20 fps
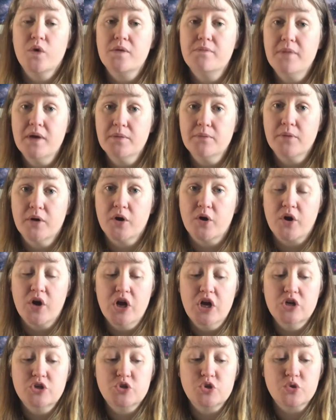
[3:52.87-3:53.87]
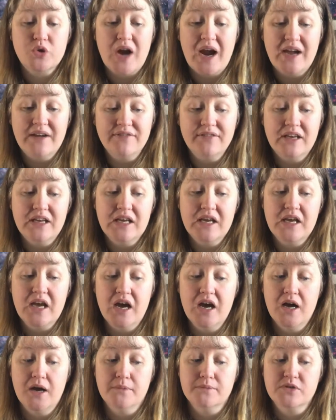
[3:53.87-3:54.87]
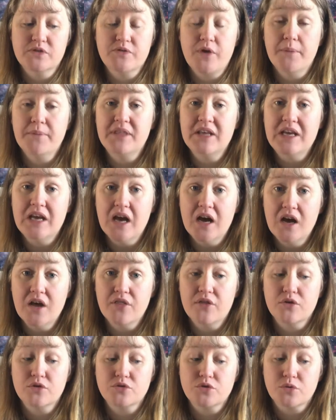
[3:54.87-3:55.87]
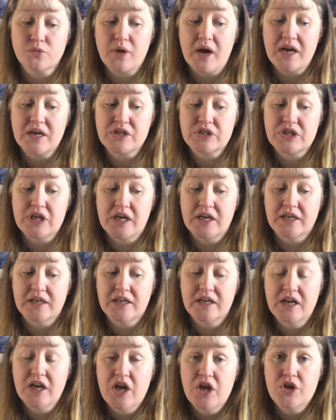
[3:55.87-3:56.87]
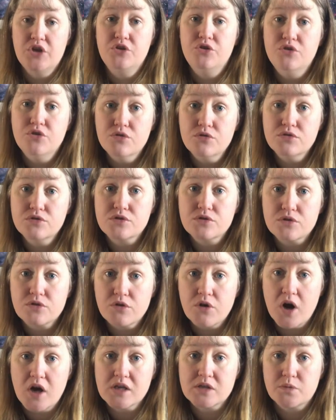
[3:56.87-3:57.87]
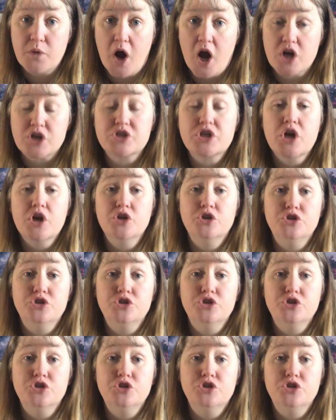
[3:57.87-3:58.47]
Remember, traffic comes from the other direction. Use the crosswalks.